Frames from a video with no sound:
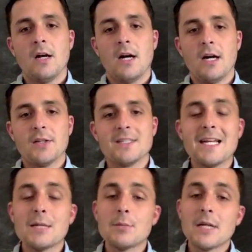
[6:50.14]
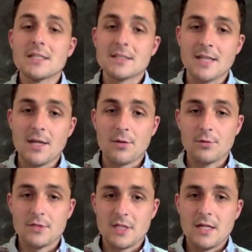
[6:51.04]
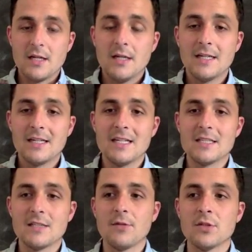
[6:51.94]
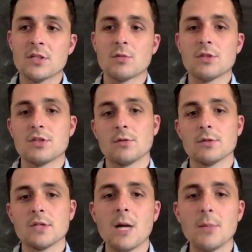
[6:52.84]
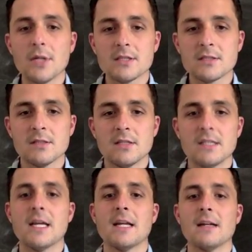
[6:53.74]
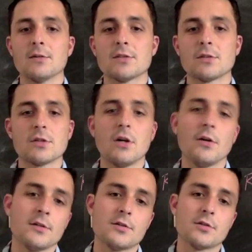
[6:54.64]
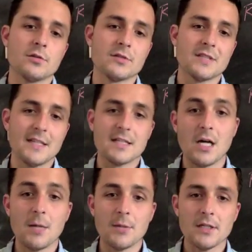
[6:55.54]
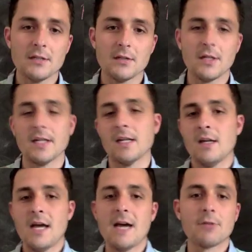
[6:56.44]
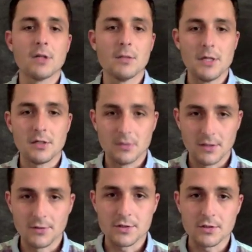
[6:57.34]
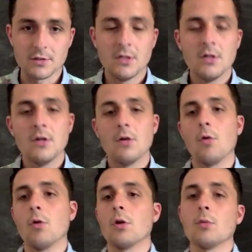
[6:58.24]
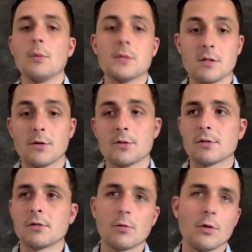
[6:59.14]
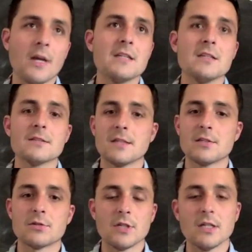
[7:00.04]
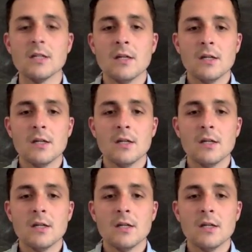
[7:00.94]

The databases A through Z is if you just want general topics, and then it'll search all the journals in that topic, like African American literature or women's literature or 18th century